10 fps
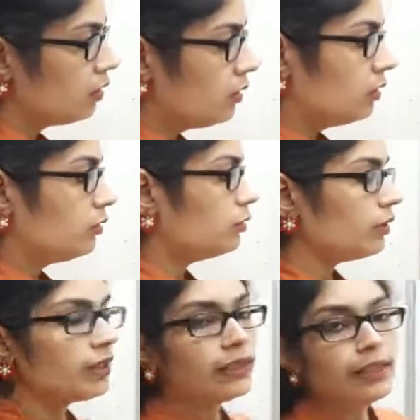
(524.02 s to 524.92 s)
So
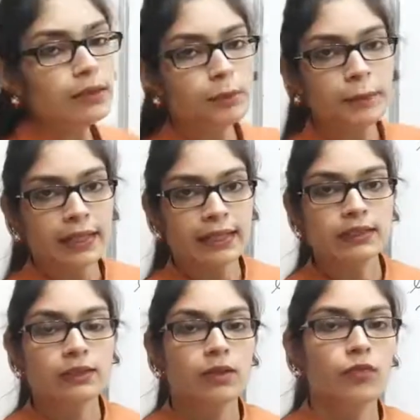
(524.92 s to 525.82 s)
it means
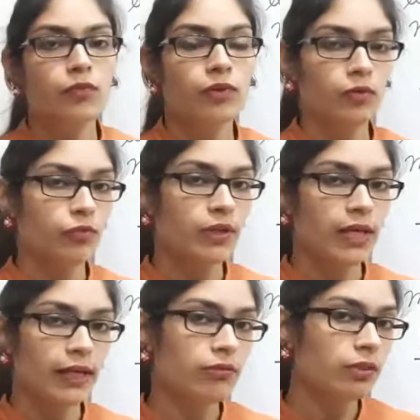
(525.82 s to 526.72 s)
from
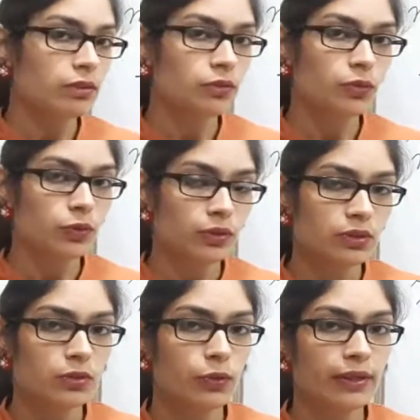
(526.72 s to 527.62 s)
wherever source
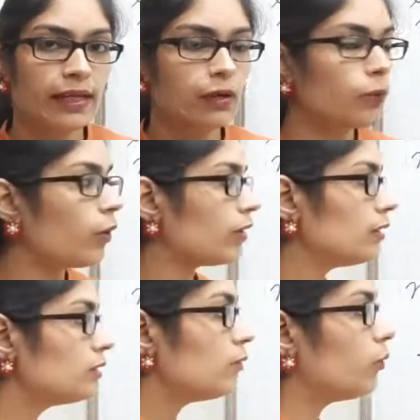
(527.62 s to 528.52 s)
you take water, see
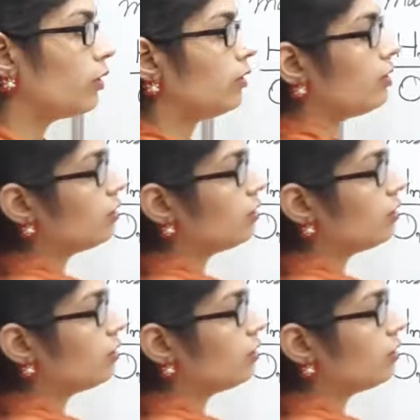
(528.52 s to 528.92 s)
water,